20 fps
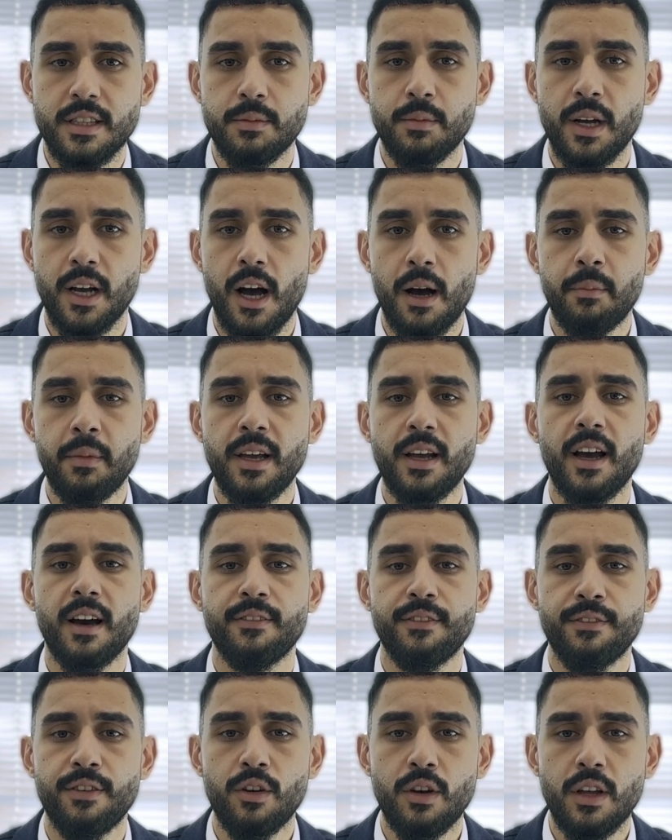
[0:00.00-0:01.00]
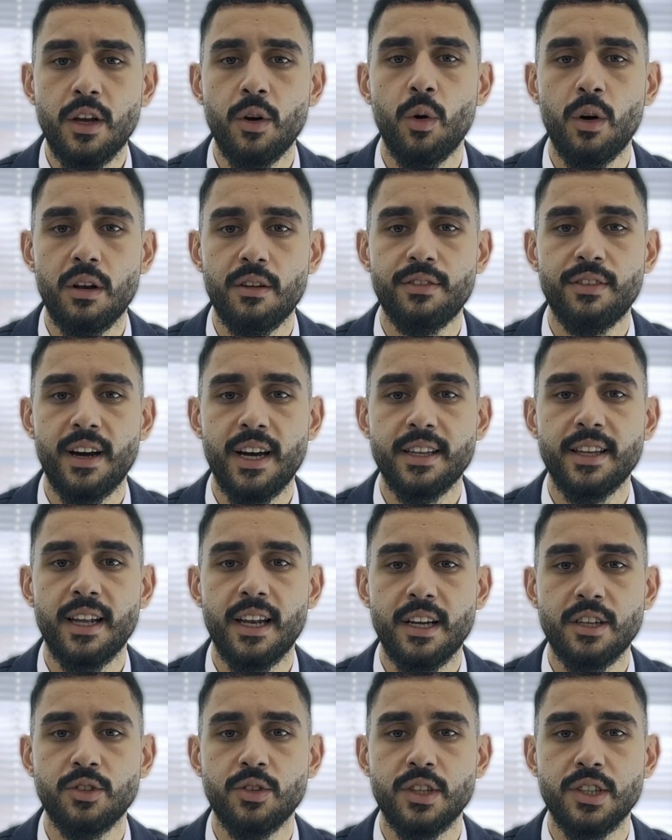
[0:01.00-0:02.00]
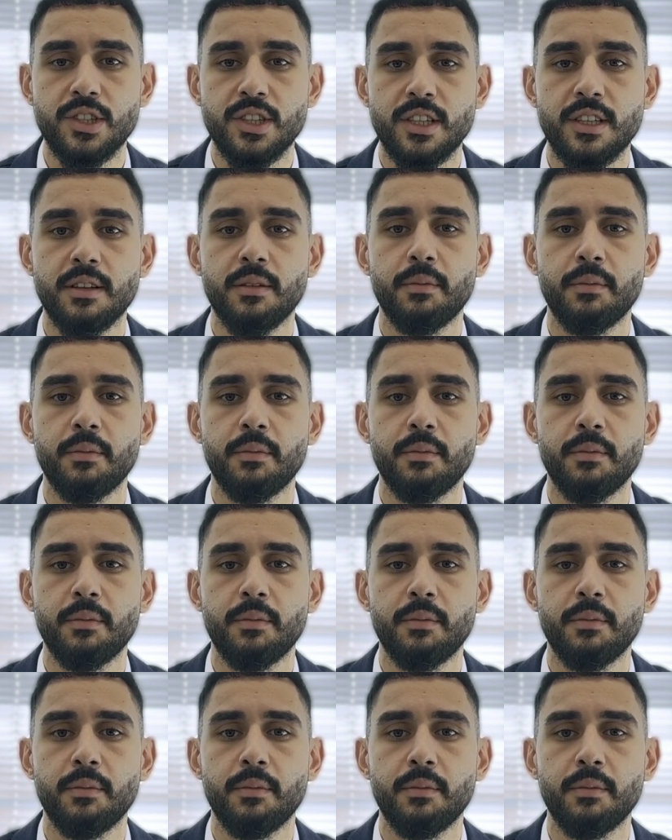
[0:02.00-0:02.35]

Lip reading: to becoming a fully qualified electrician